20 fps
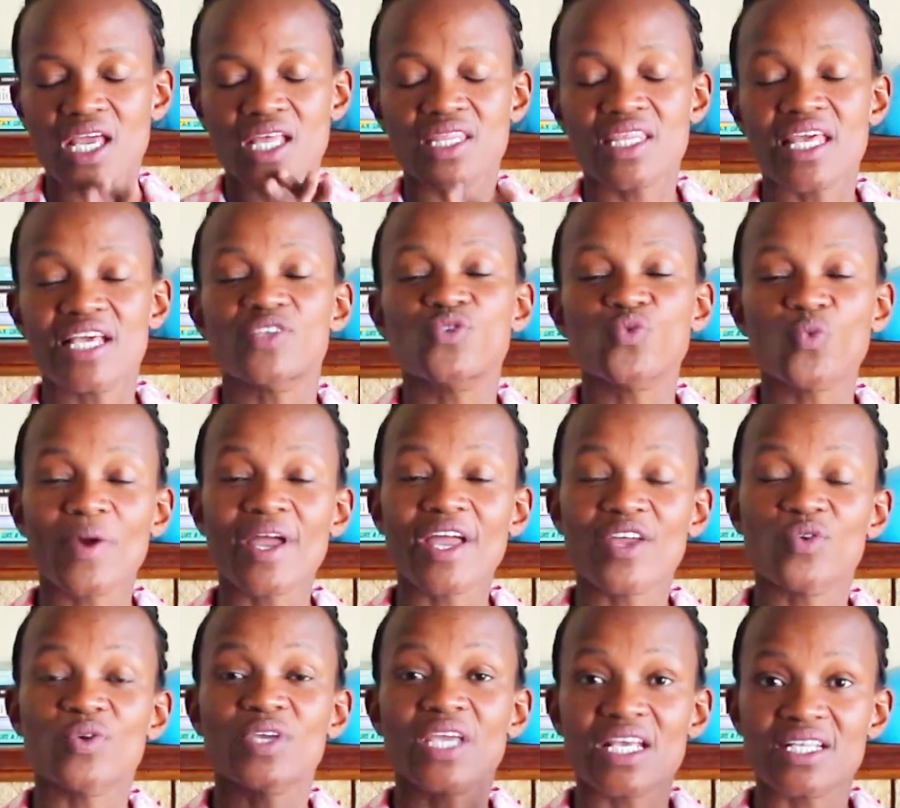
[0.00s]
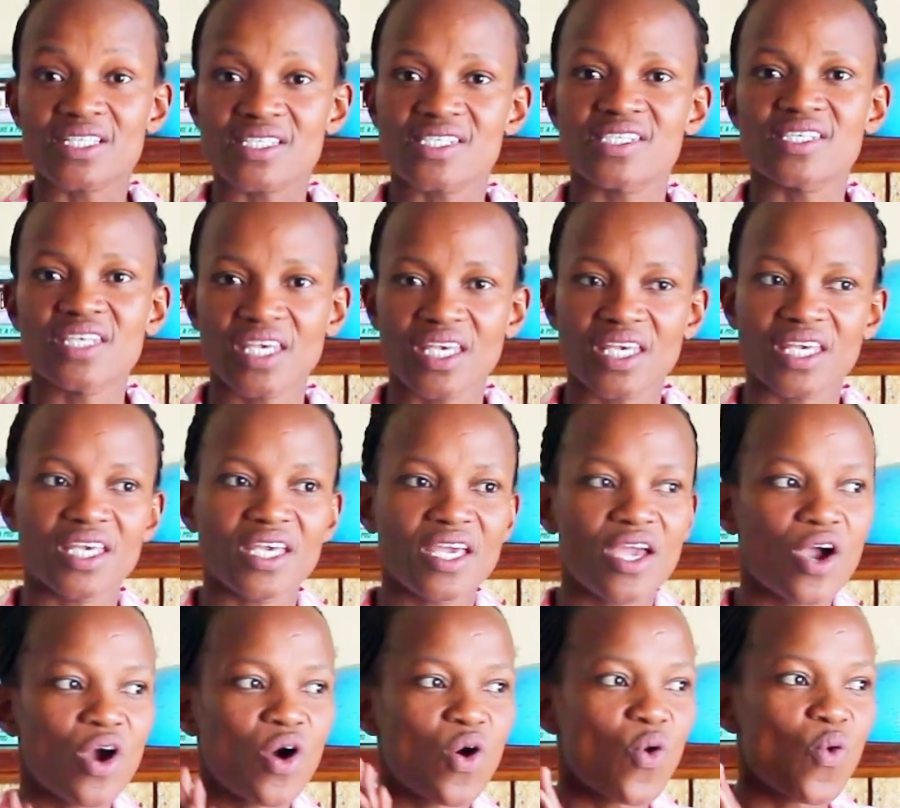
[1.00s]
That's where you can see
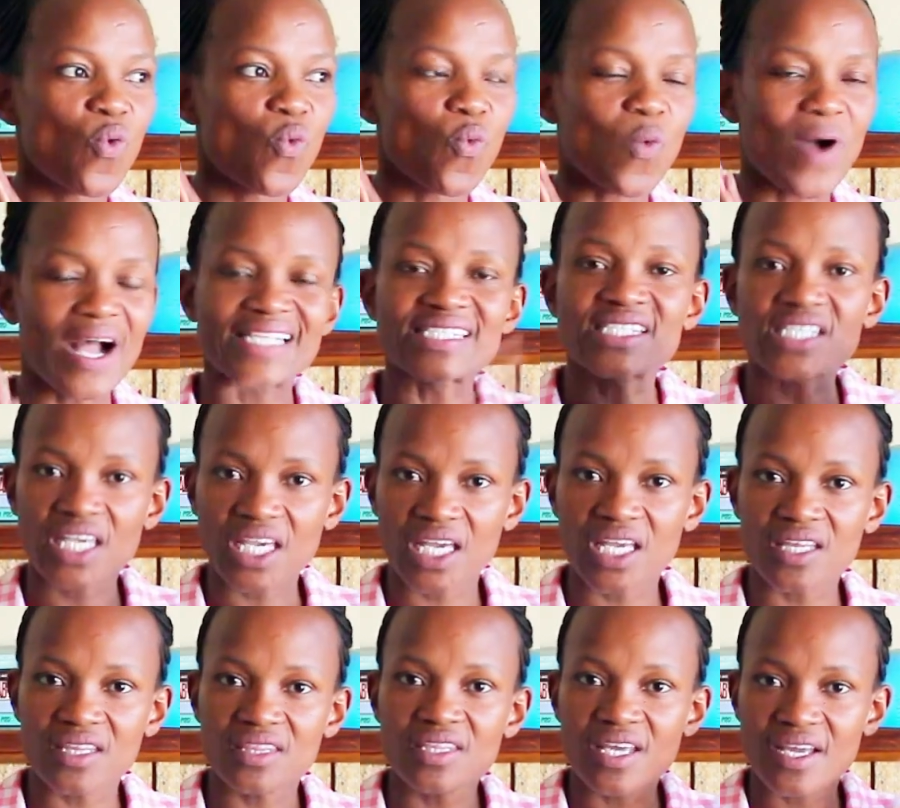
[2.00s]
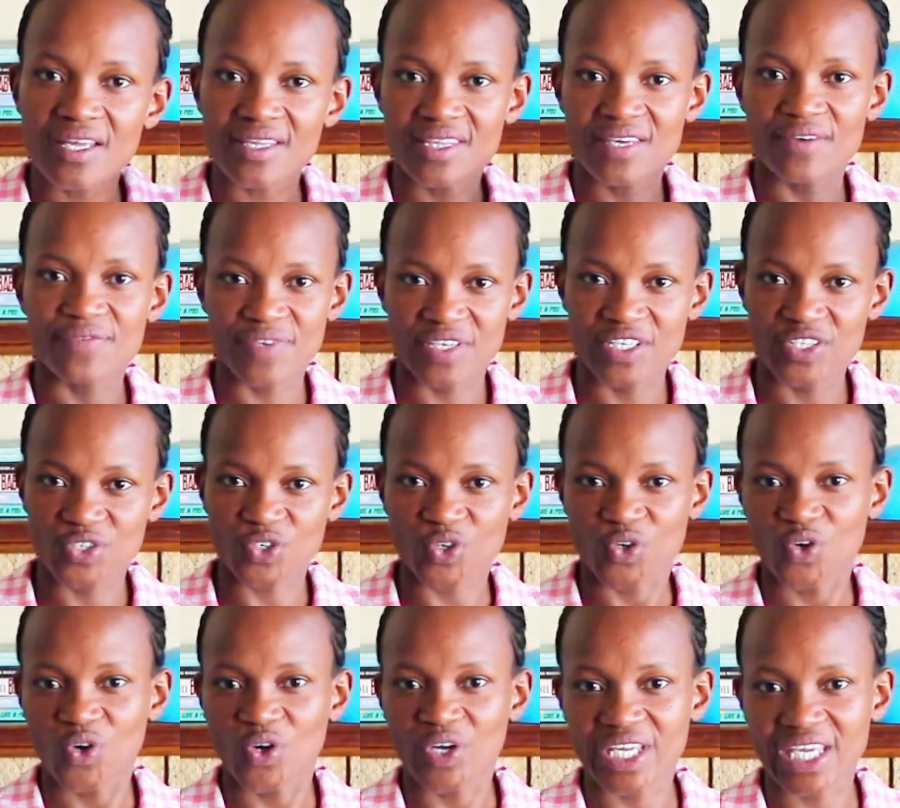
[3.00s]
what's in the
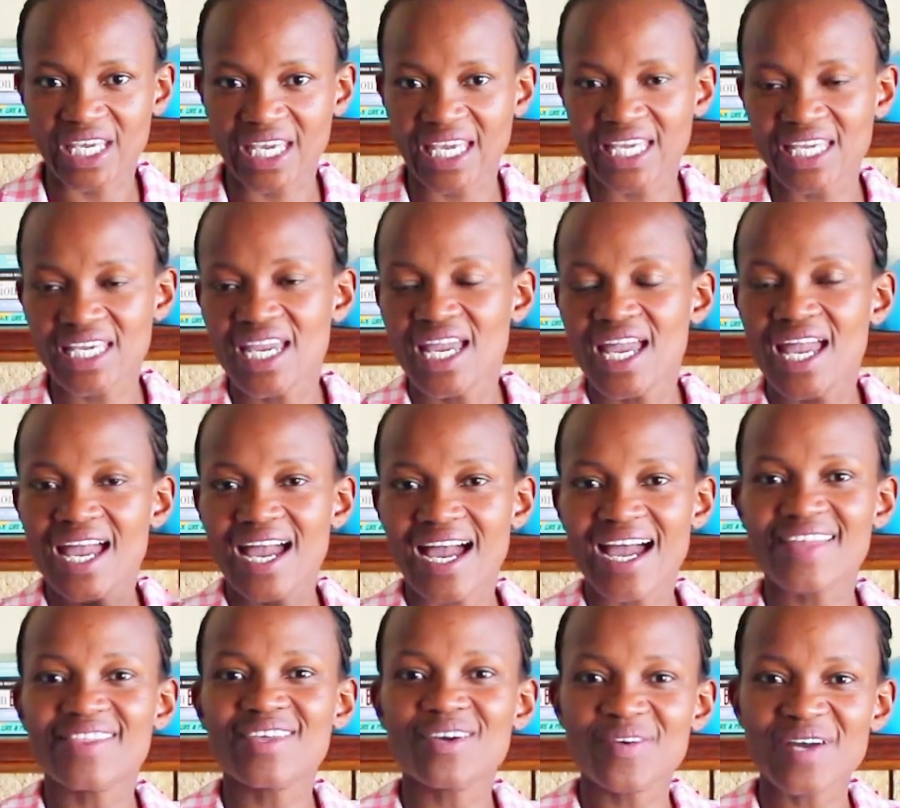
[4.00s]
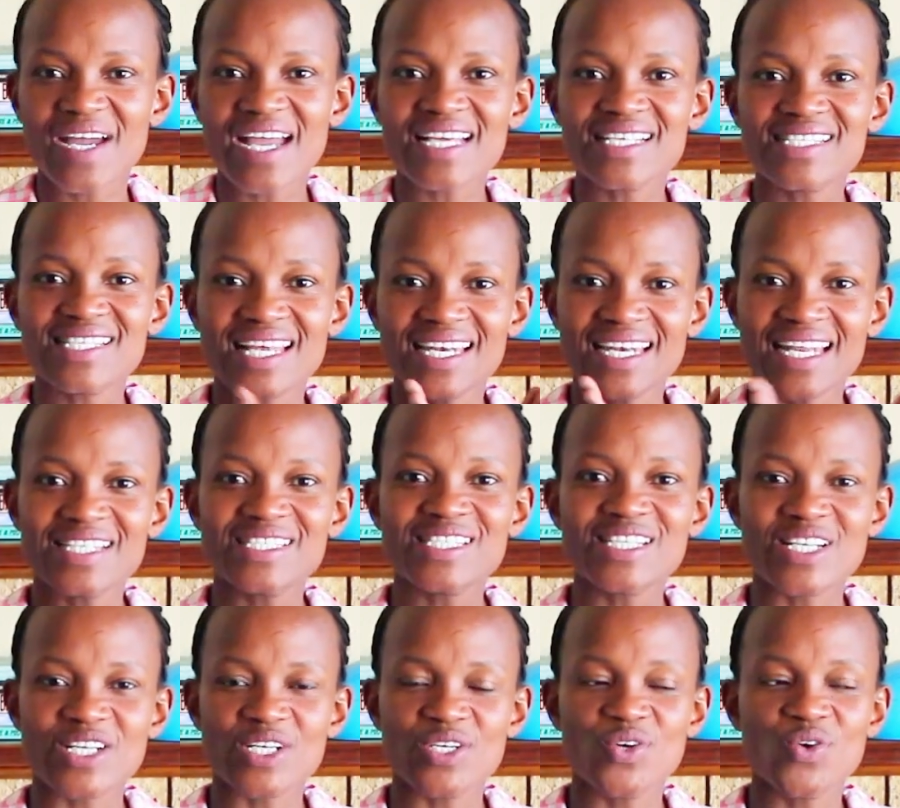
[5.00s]
video, okay? Otherwise,
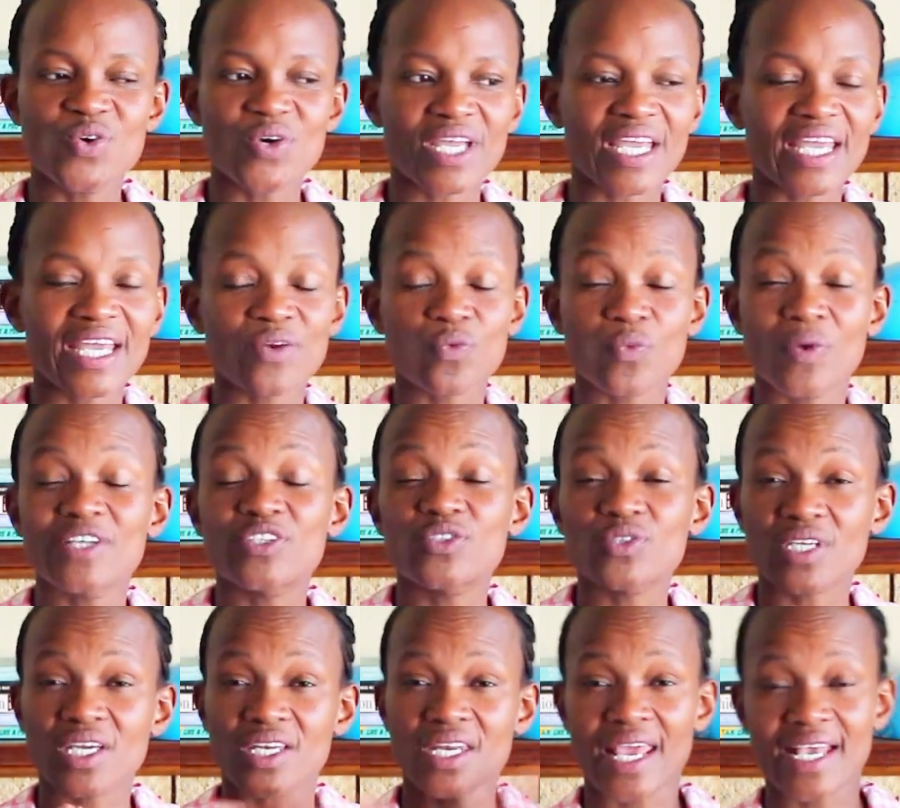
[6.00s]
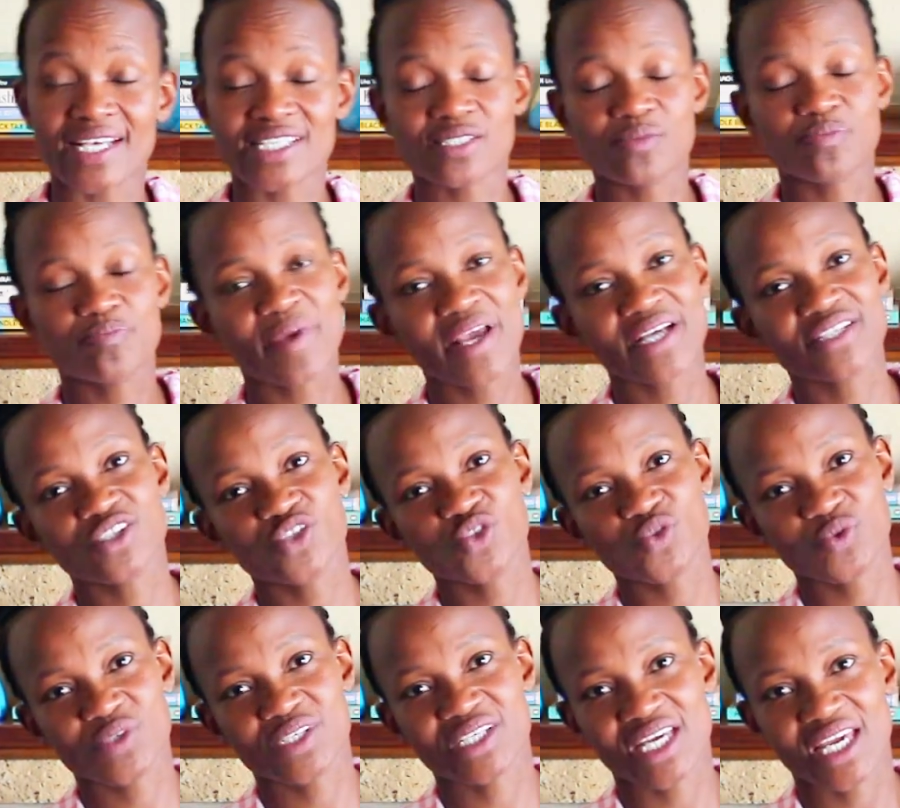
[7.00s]
let's look at what you can expect
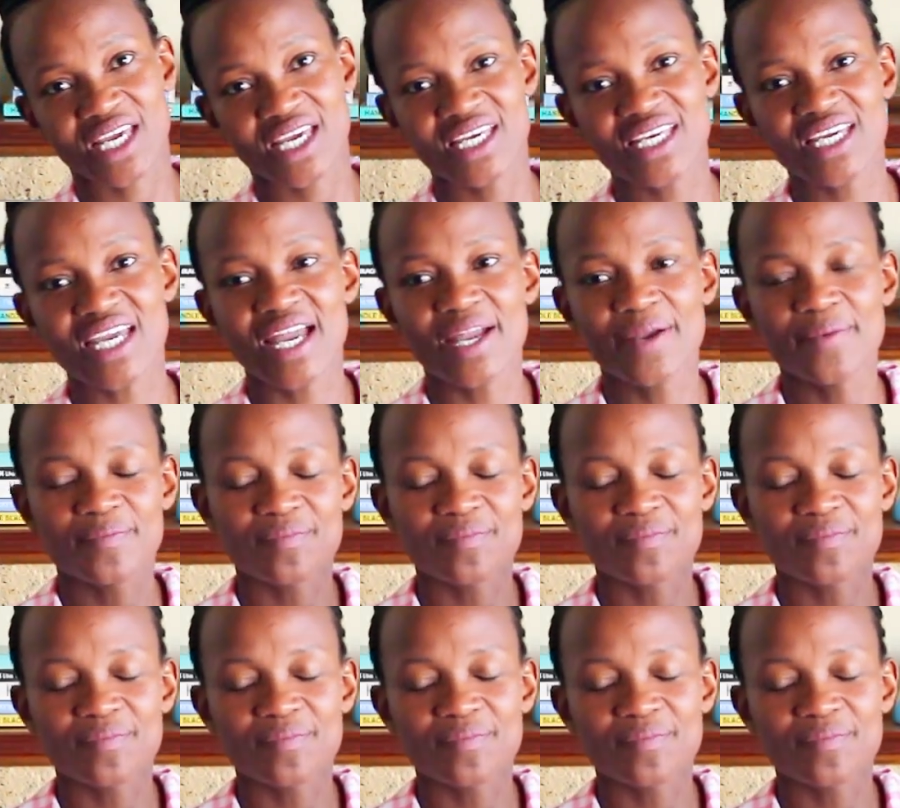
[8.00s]
today.